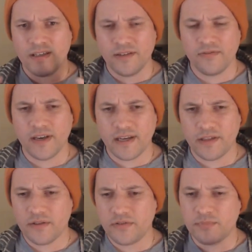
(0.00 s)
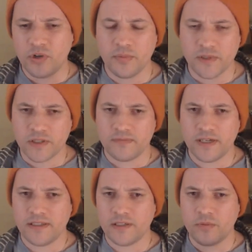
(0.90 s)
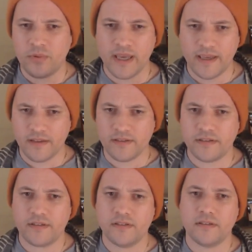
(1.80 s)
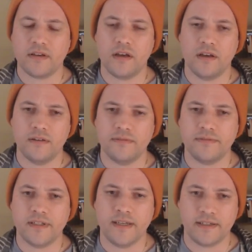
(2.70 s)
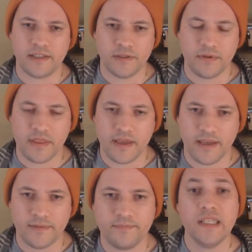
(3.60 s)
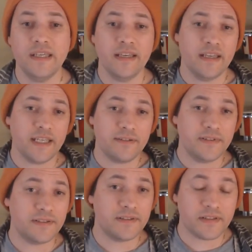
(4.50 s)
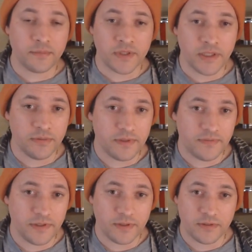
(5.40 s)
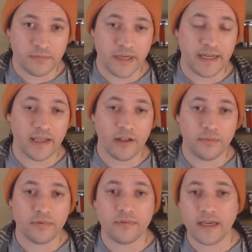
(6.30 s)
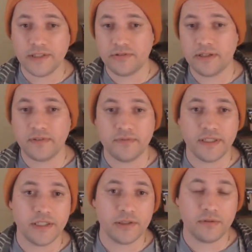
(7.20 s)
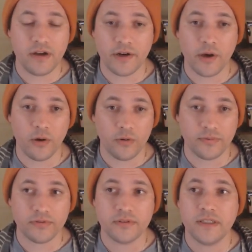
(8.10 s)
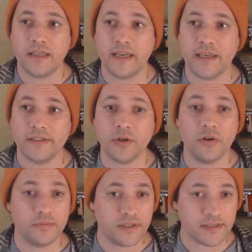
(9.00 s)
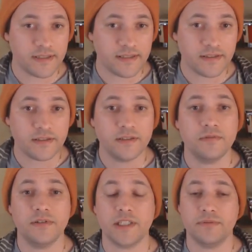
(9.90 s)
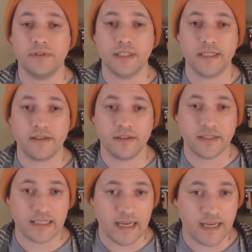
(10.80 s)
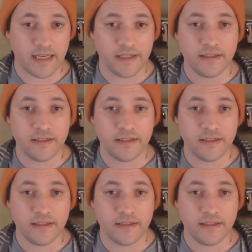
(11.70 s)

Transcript: finding those moments, finding ways of connecting with that. If this is something you would feel might help, I do have a video on hope and hopelessness, which I will link on the side.